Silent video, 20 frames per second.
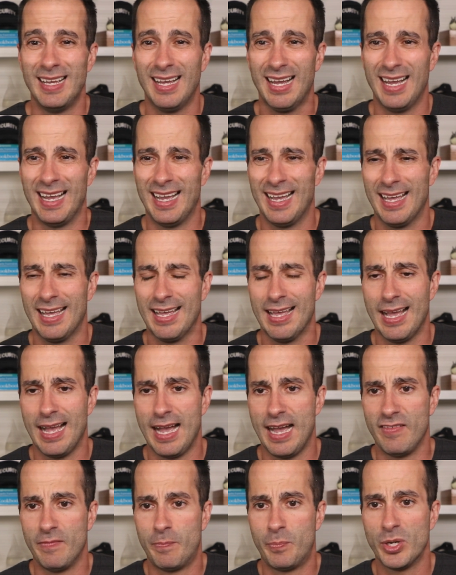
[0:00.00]

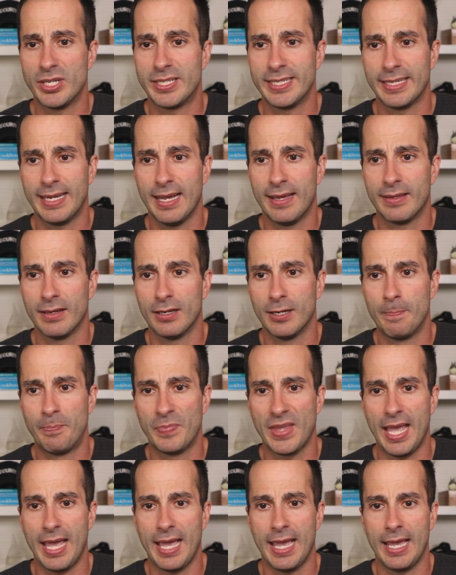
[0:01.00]
I've put
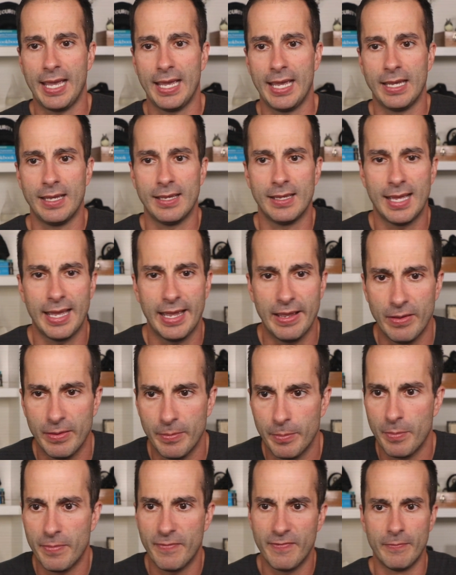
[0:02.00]
together
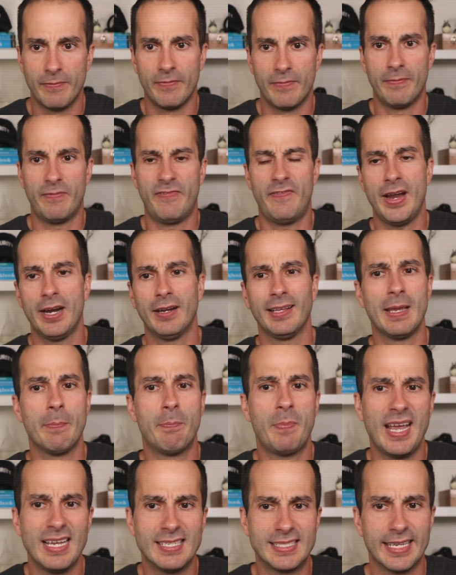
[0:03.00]
a fairly
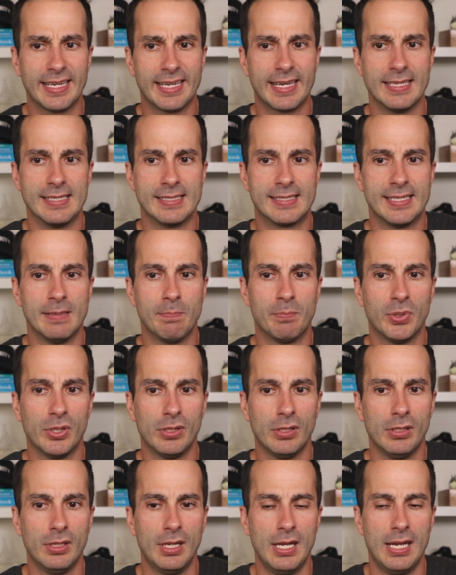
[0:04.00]
basic and
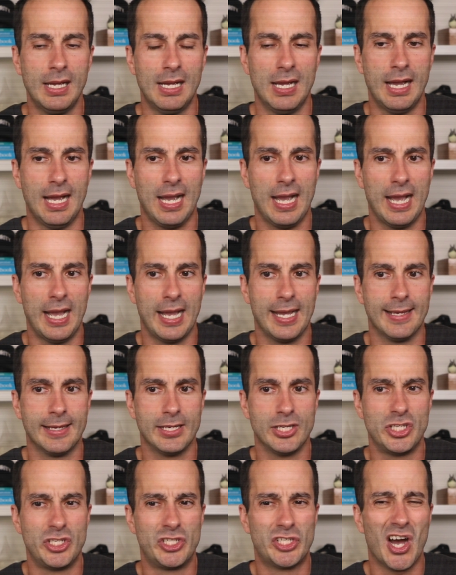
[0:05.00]
simple
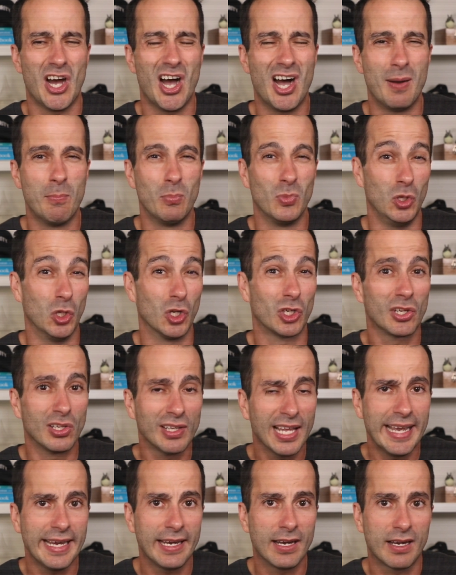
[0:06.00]
DOM
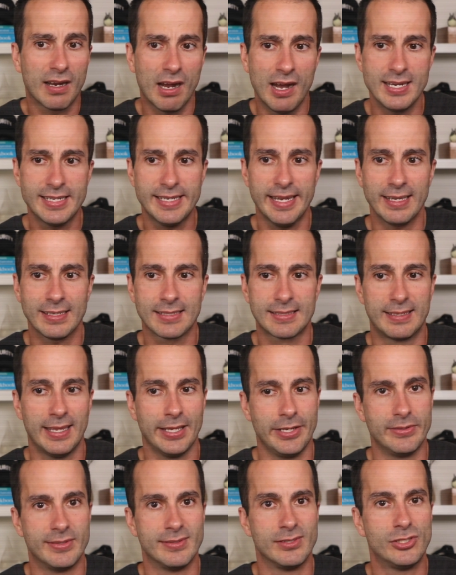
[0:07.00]
lookalike context
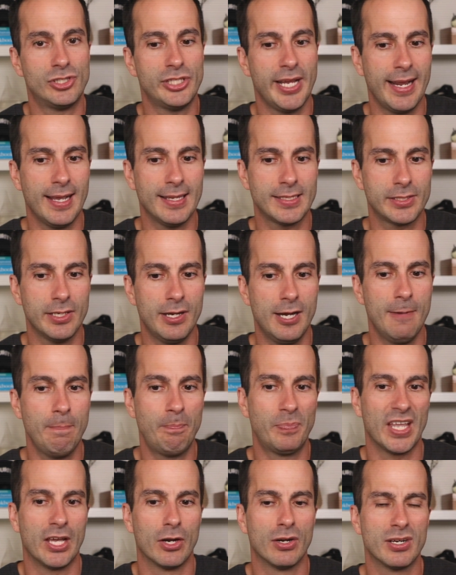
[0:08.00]
that uses JS
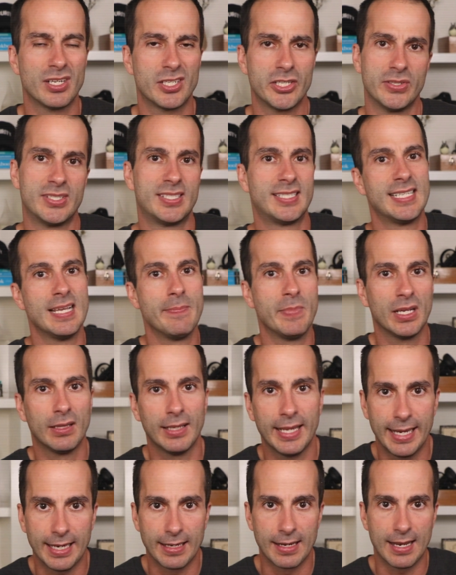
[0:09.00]
DOM in order to
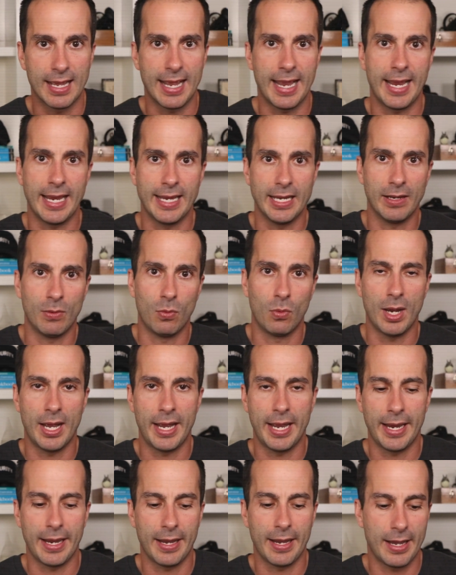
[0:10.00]
simulate
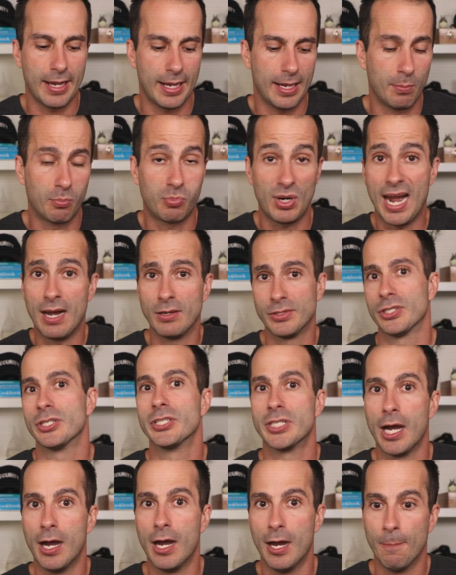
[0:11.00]
a browser
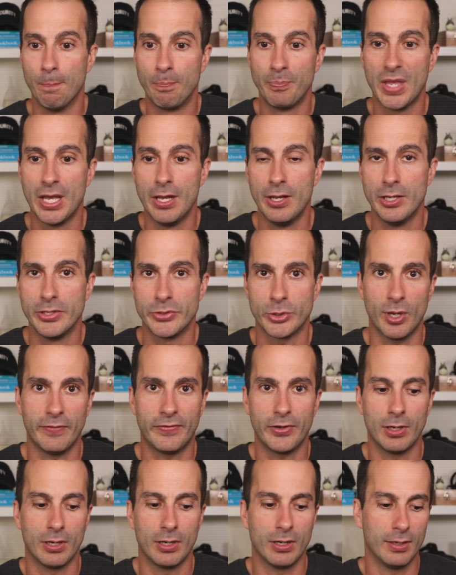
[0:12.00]
DOM. So
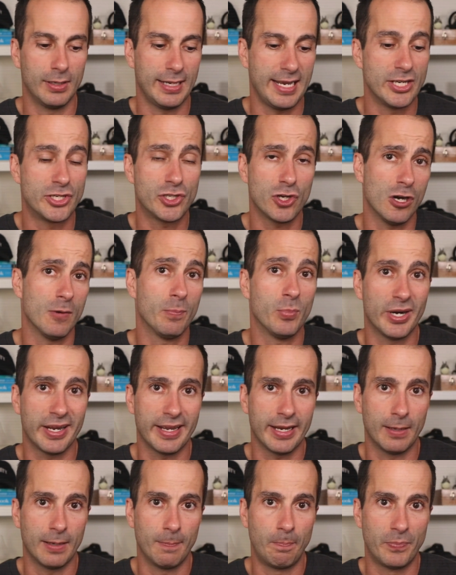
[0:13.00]
if you're
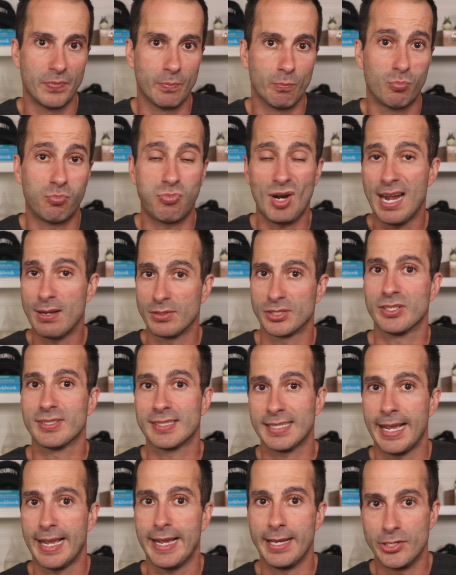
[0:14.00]
interpreting
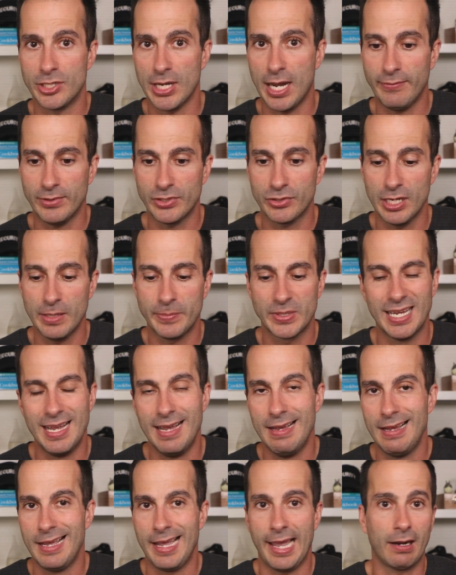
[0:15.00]
browser-side JavaScript,
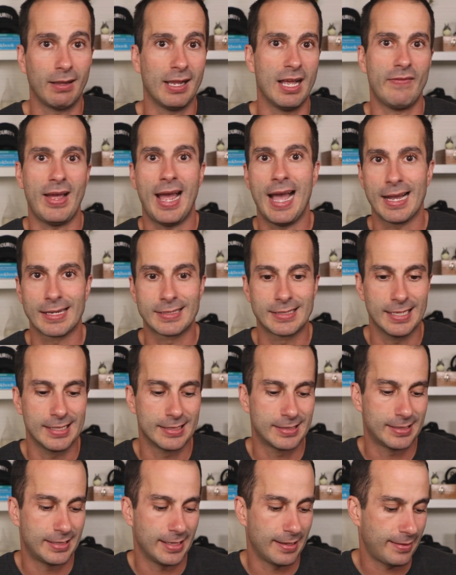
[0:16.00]
it'll have
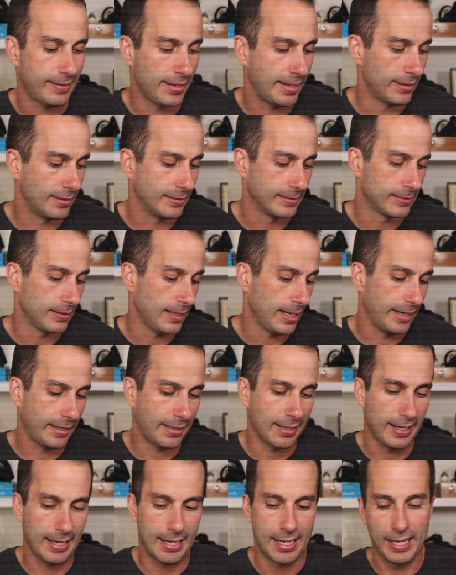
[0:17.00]
access to things
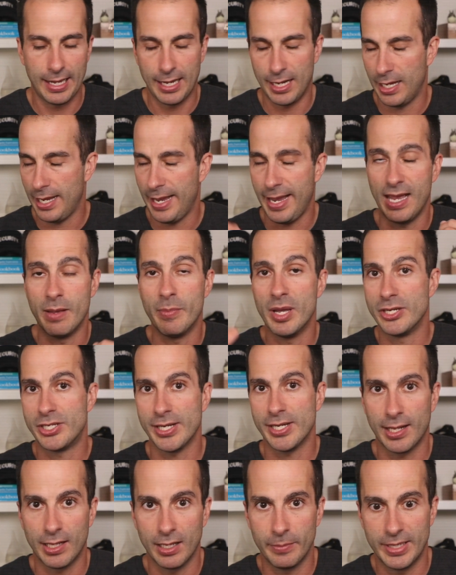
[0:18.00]
like image
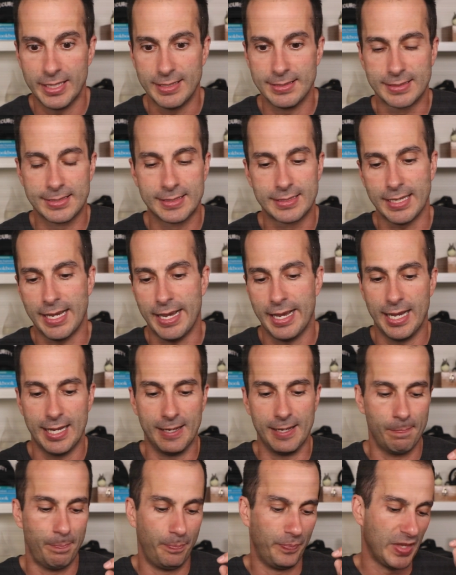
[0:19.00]
elements,
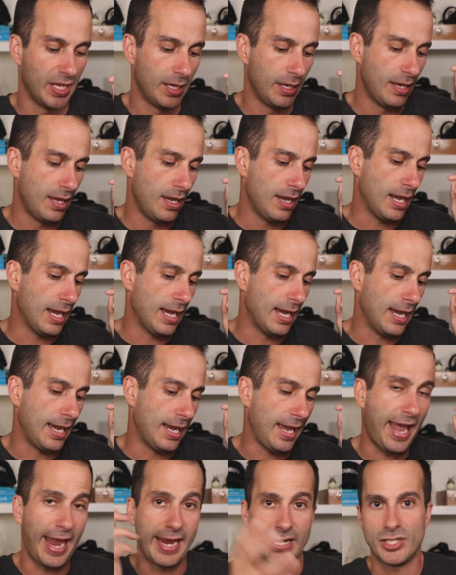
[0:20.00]

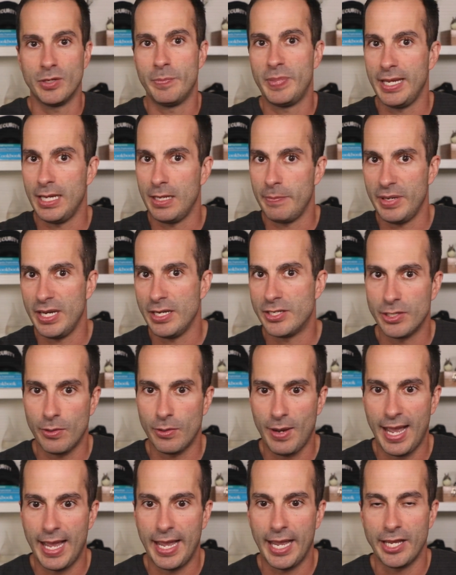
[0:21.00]
A to B, B
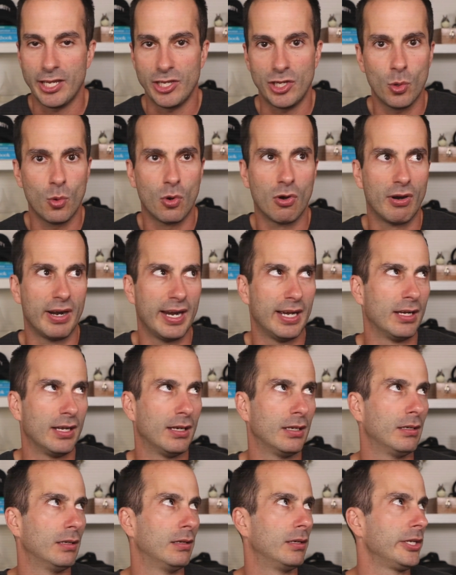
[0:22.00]
to A,
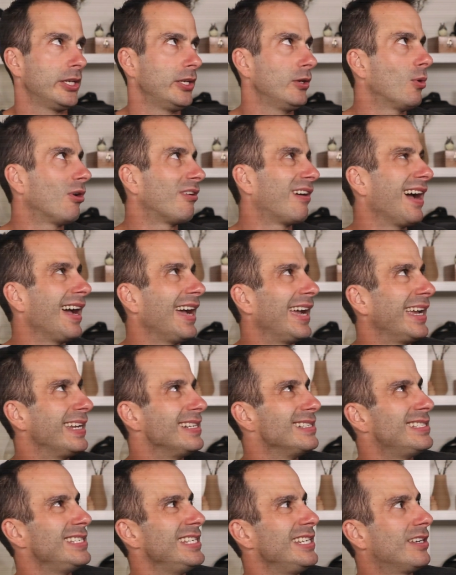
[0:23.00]
URL, URI
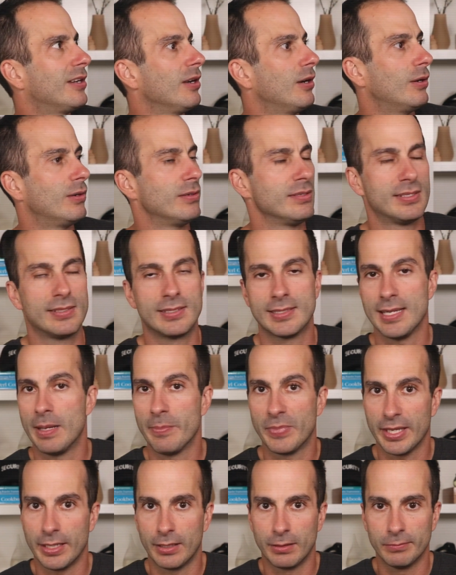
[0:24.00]
decodes
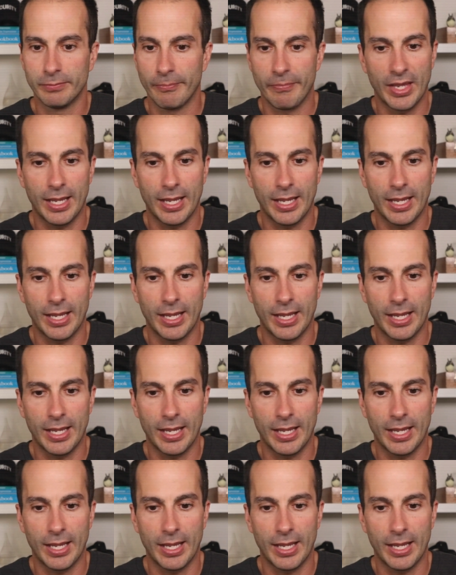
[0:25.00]
something,